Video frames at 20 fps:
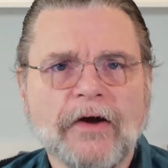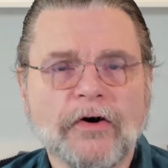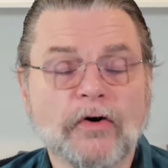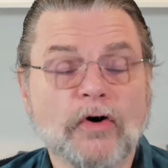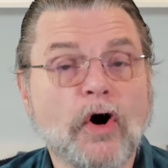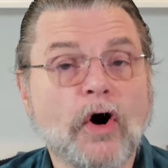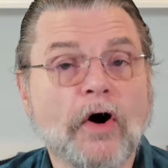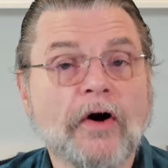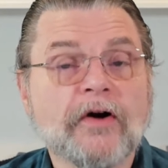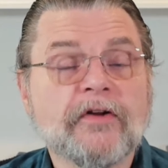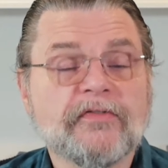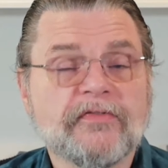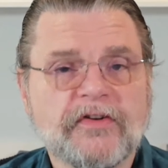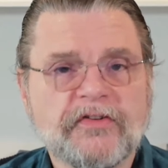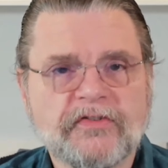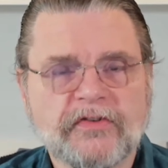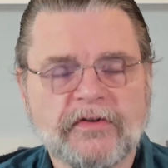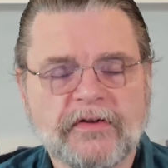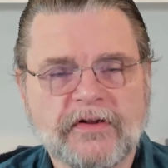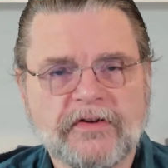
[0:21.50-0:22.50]
or
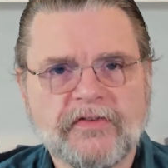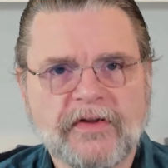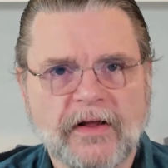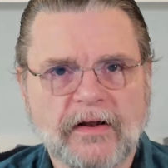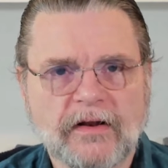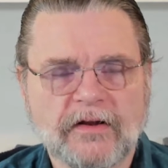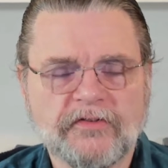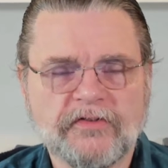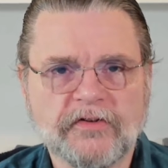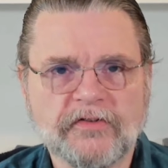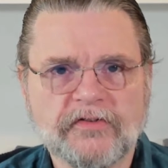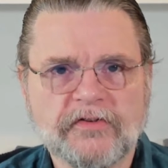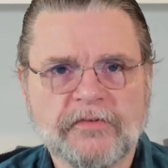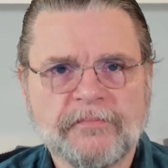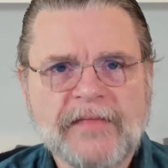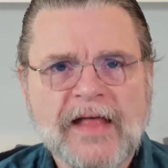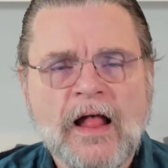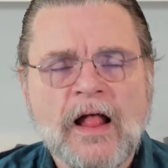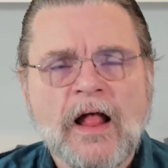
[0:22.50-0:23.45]
artificial intelligence.